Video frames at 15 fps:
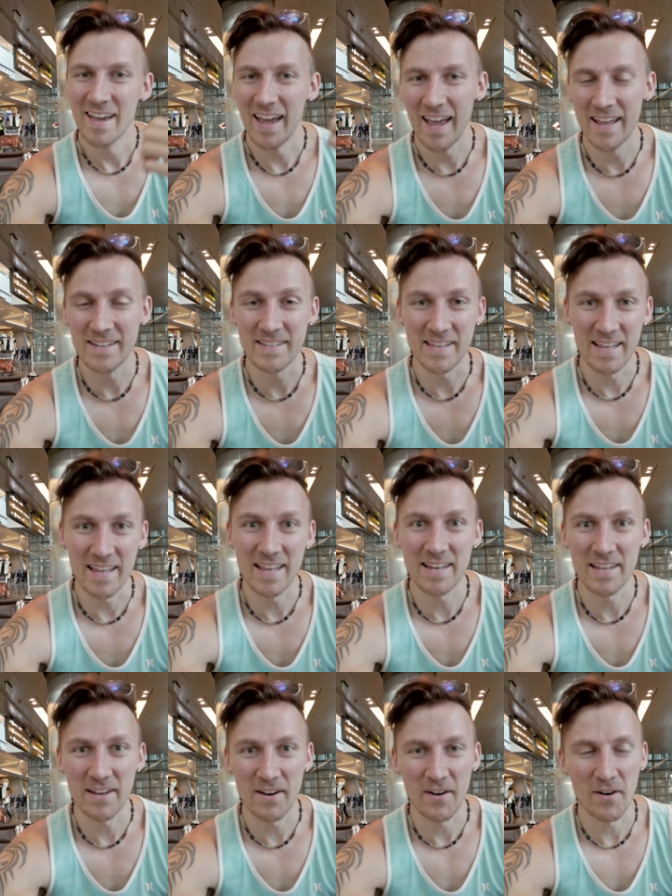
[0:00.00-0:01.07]
and to get in
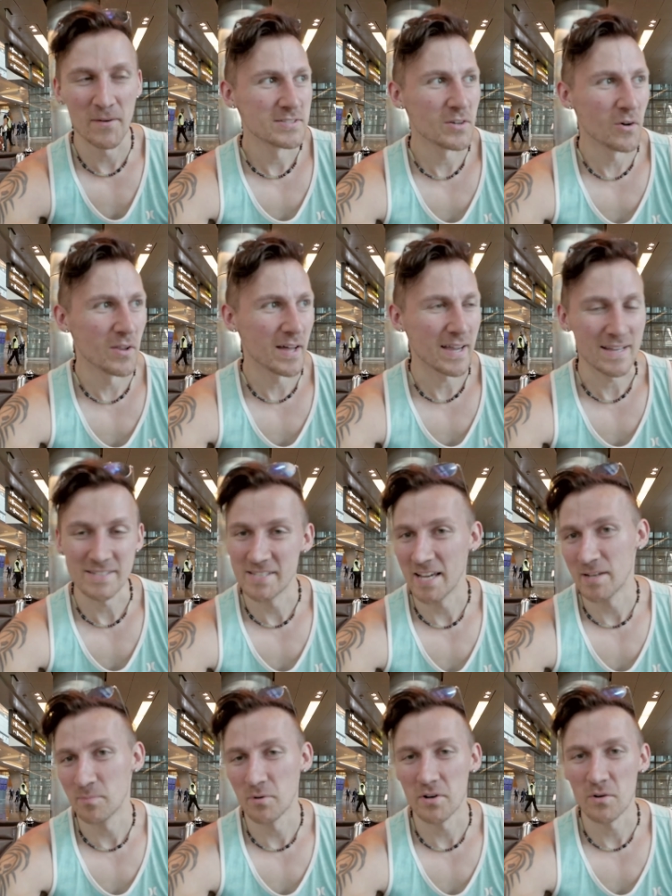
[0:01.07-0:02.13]
here. So like I just had
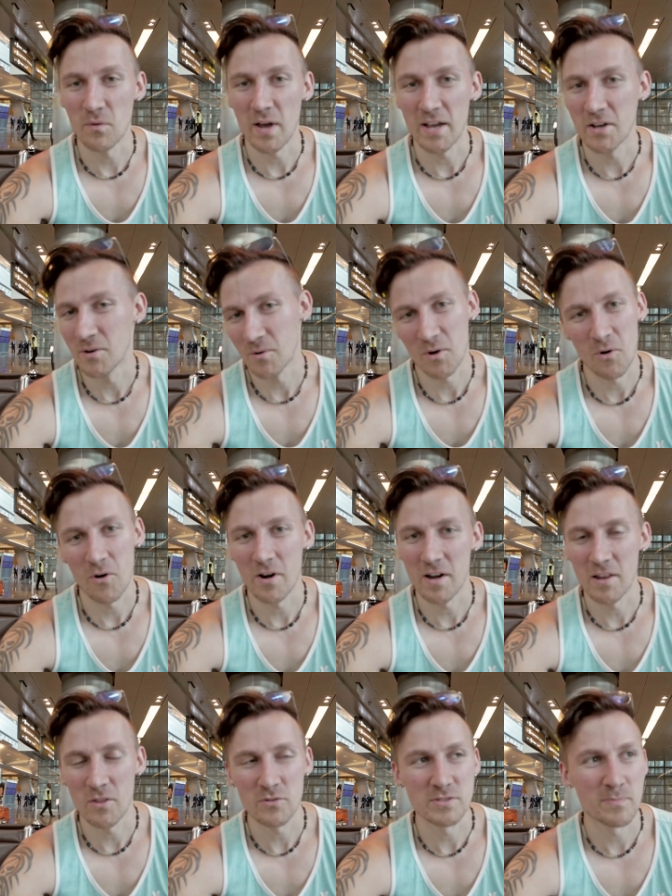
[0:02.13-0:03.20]
to put it away, couldn't record any
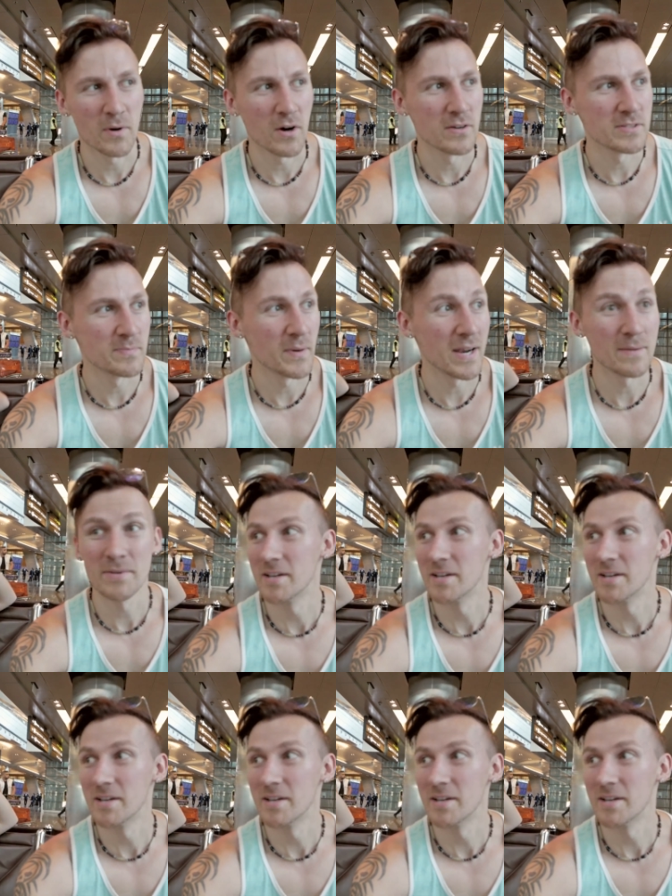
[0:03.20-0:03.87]
of those parts. But I'm